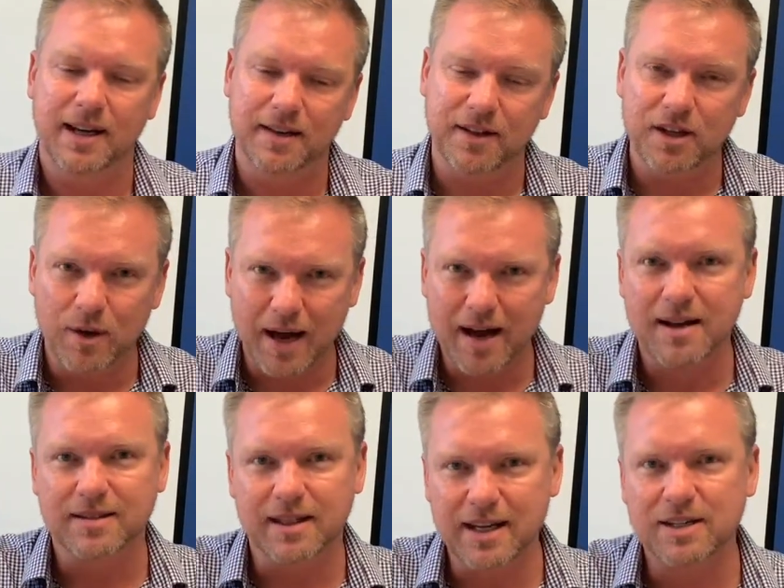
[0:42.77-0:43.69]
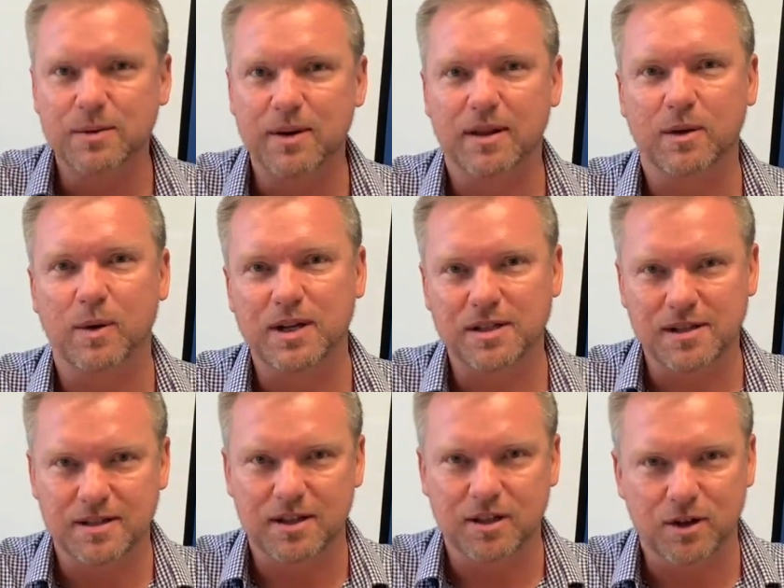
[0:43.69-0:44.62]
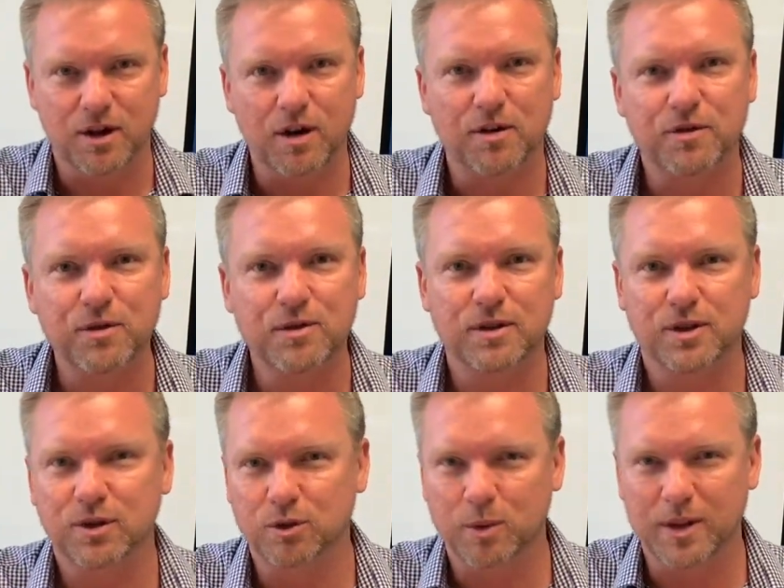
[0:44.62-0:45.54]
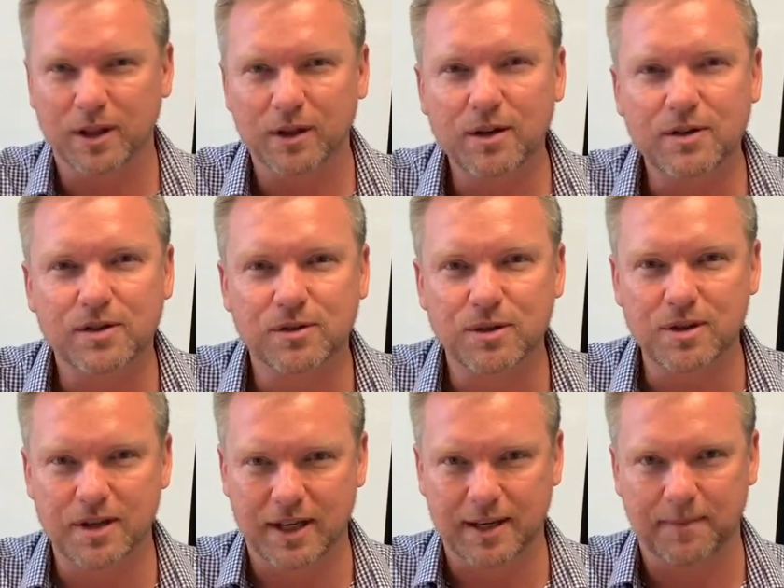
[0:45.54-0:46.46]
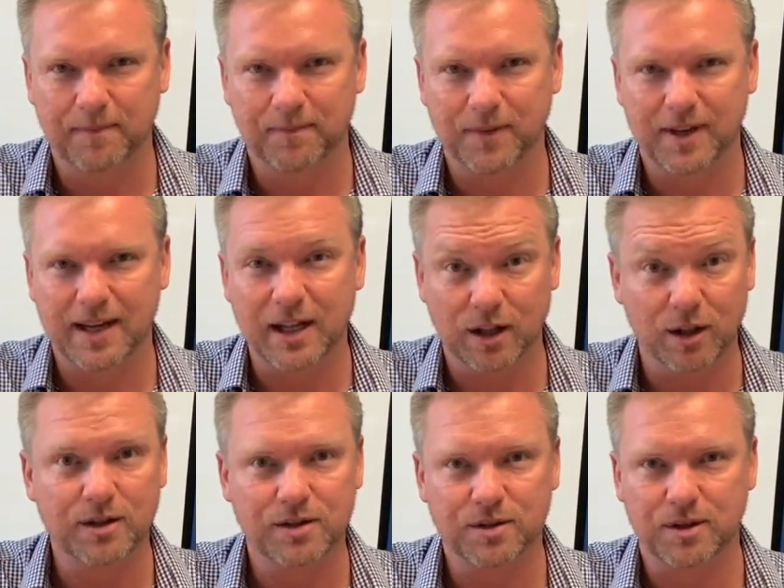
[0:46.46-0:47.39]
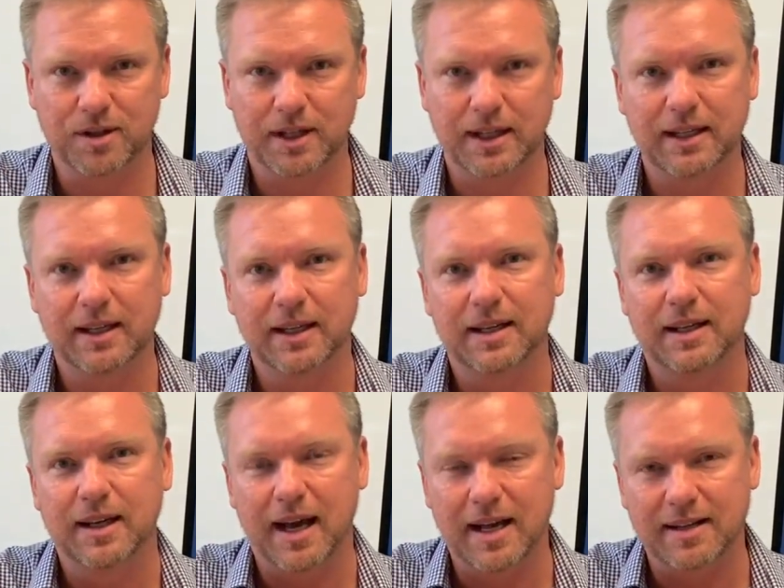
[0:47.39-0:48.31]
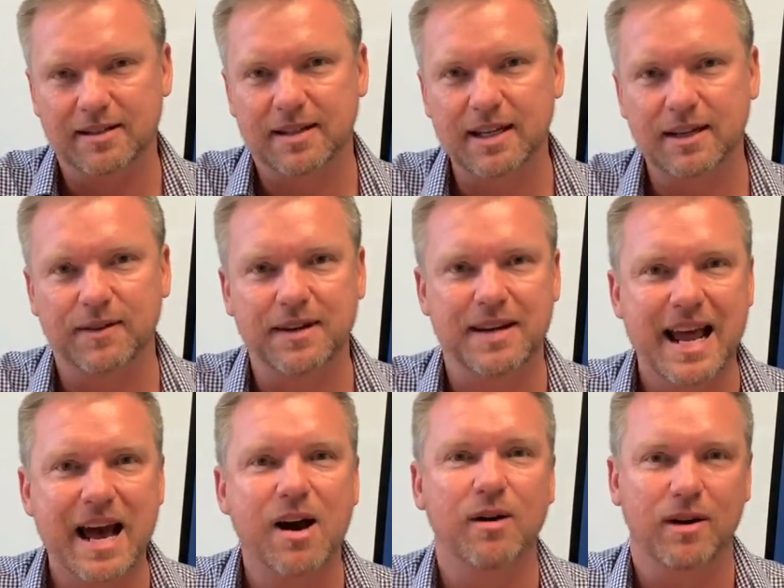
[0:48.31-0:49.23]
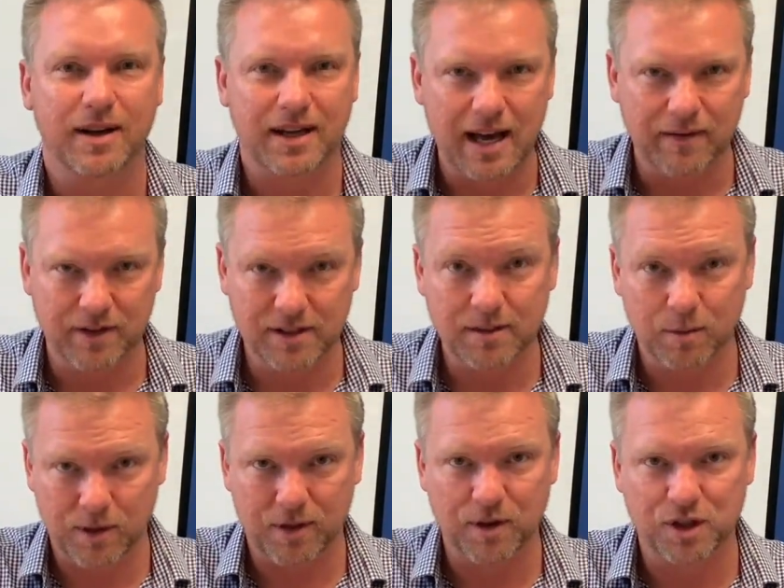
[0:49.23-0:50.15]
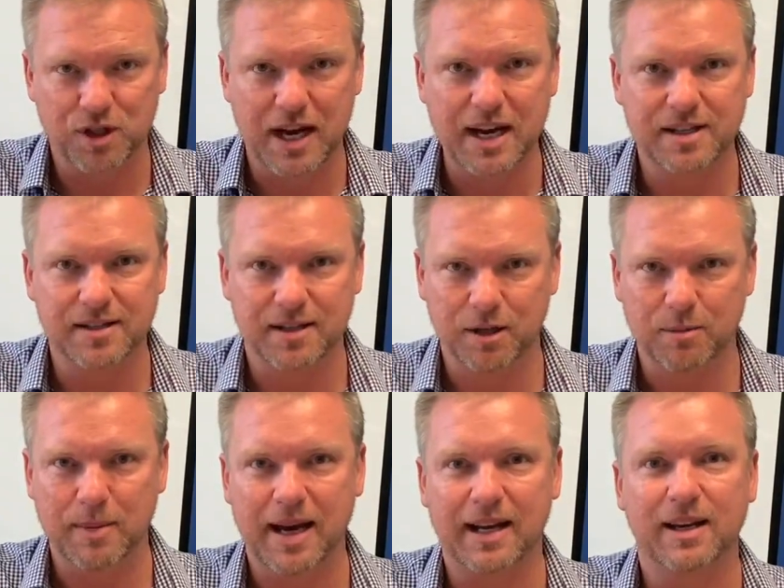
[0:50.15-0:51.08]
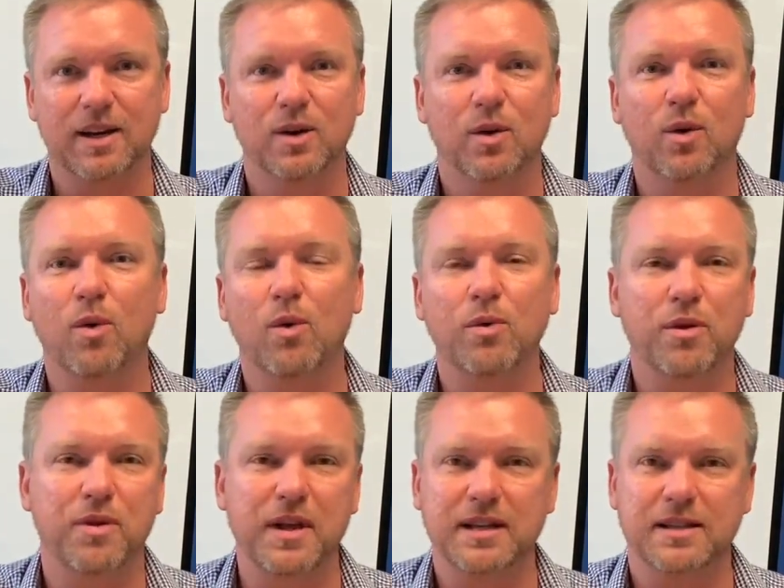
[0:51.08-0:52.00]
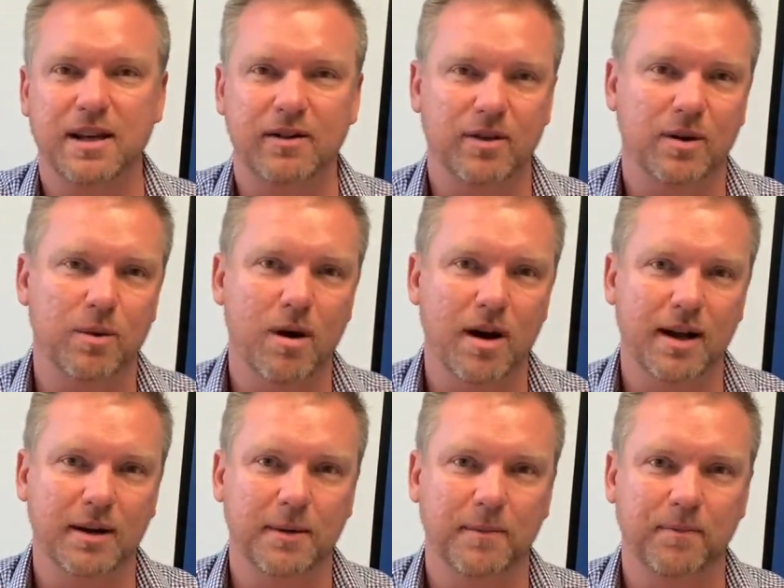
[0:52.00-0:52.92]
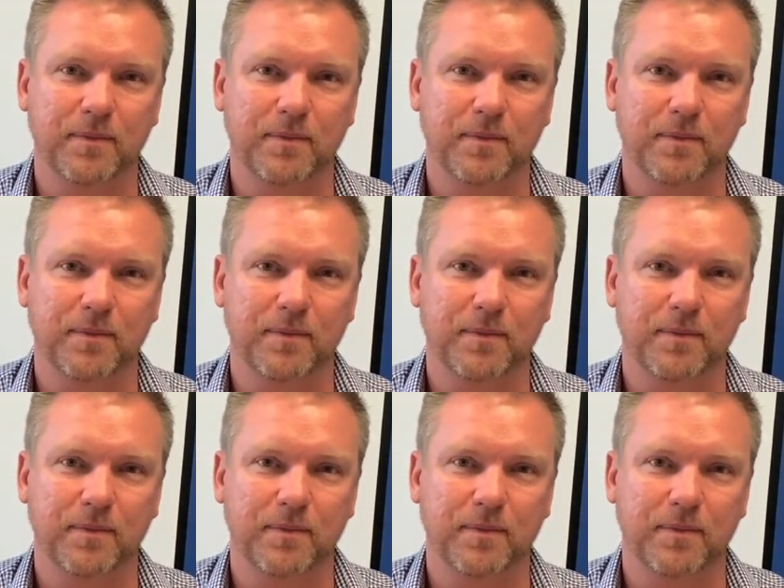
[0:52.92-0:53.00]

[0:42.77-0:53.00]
And then you ask each one of the questions and you go through the tool with a lot of scrutiny, okay, a lot of scrutiny, and see if it now covers, with those changes that you made, all the things that are required.